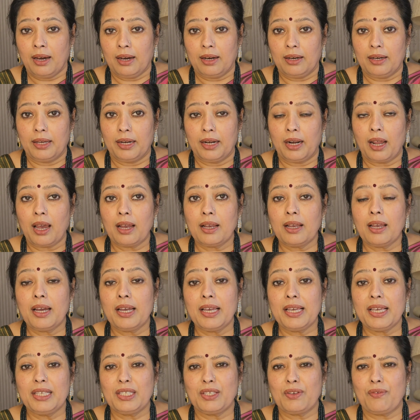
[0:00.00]
a raga
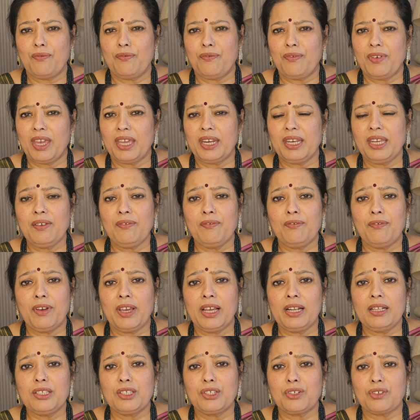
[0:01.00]
is a very
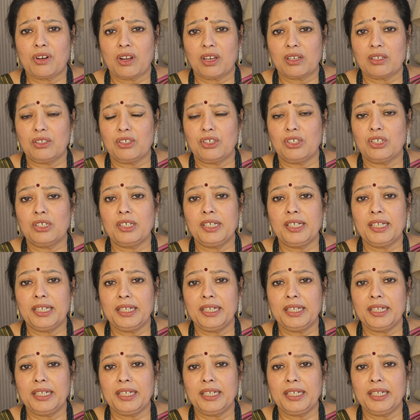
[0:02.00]
well structured